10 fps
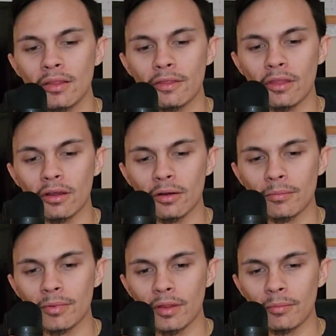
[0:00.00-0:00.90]

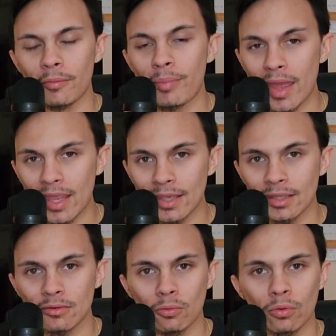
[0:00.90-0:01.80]
the
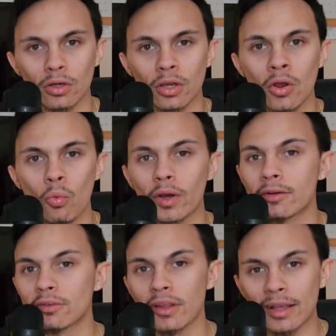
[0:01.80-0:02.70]
pain or
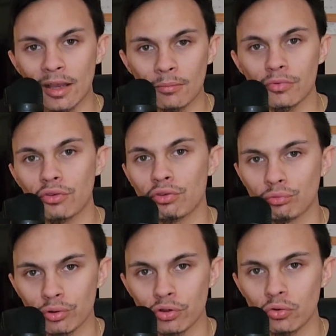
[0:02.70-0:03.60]
whatever that comes
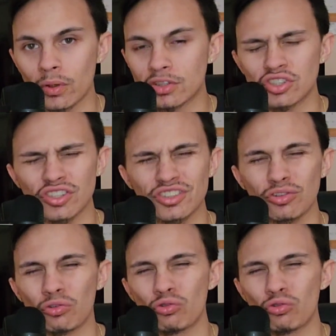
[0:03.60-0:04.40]
through is just